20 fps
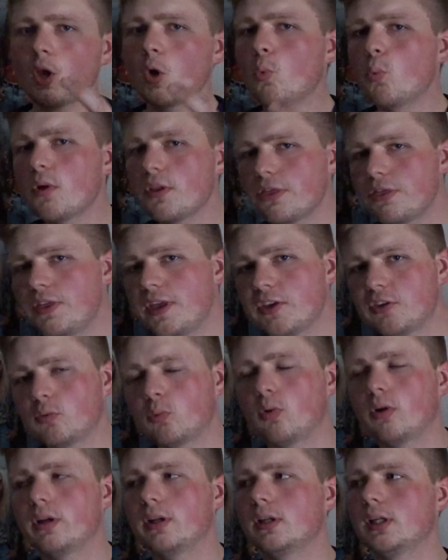with this
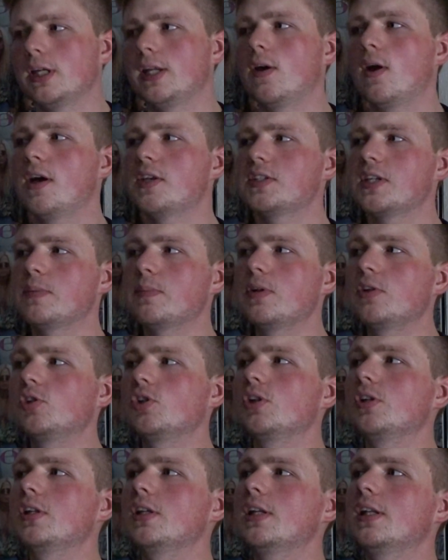one, you know, as I
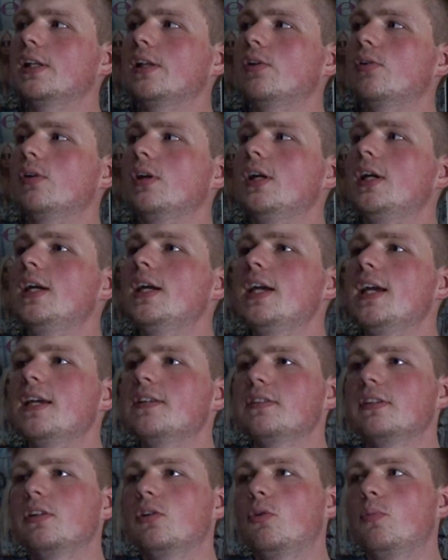mentioned, it little,
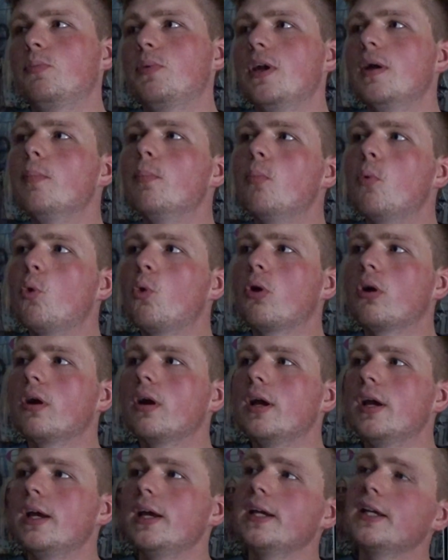is a little bit
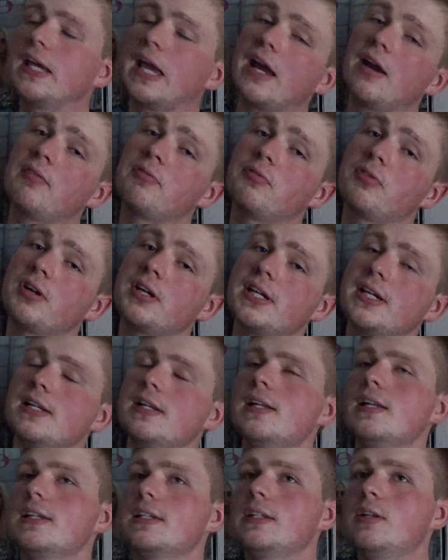more carefree,
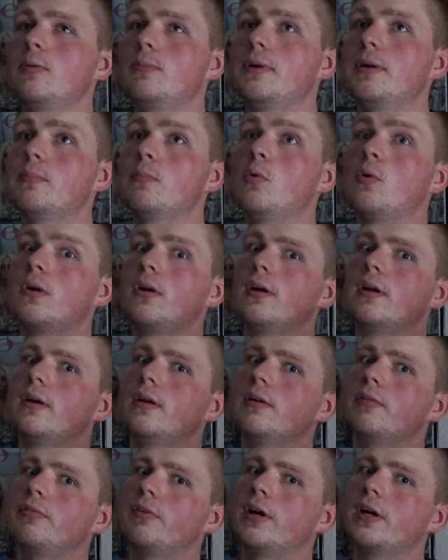it's a little bit more
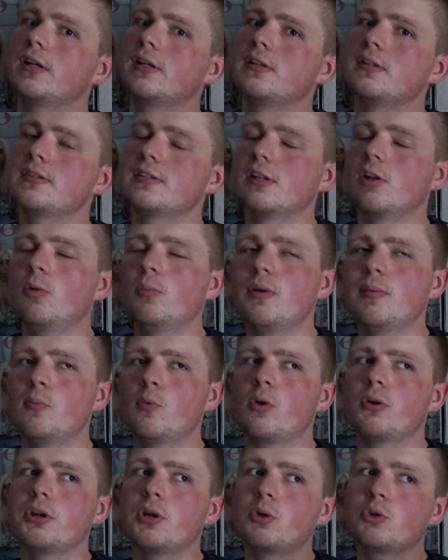fun, it's a little bit
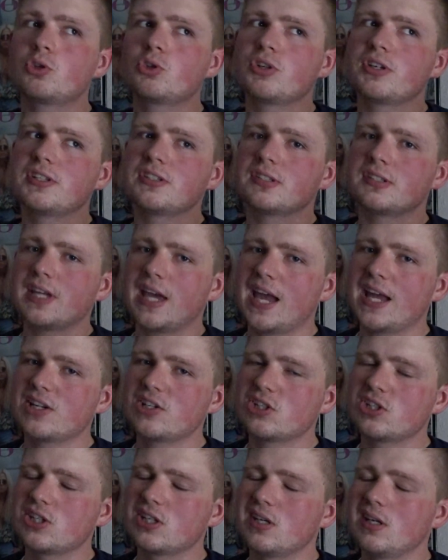more no strings
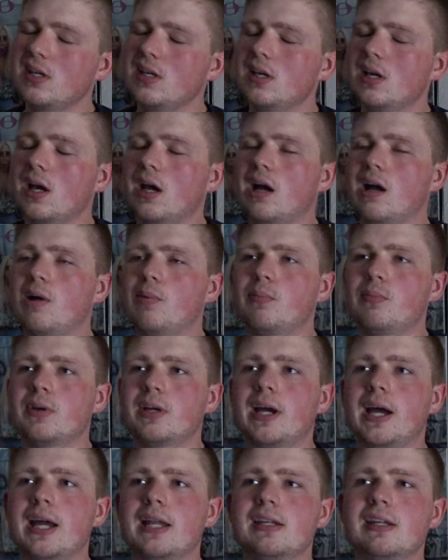attached, um,
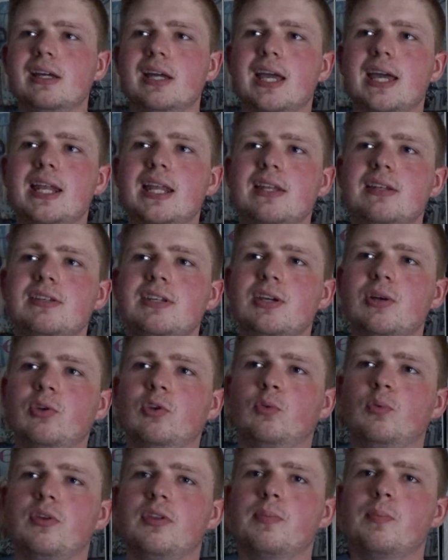kind of, and it
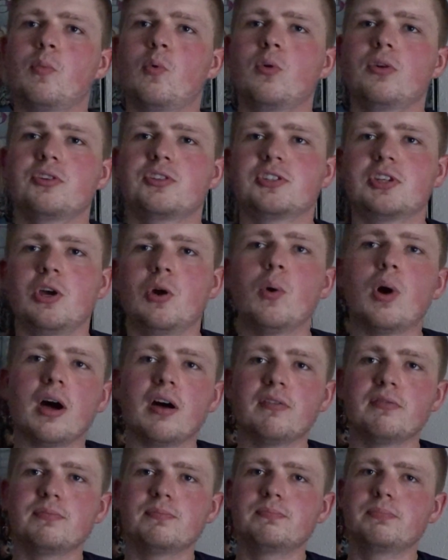deals with more so
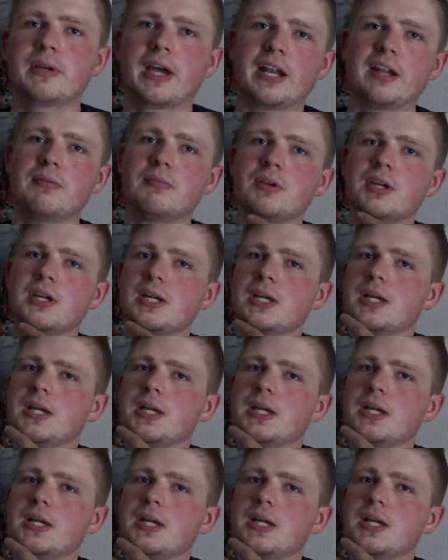of kind of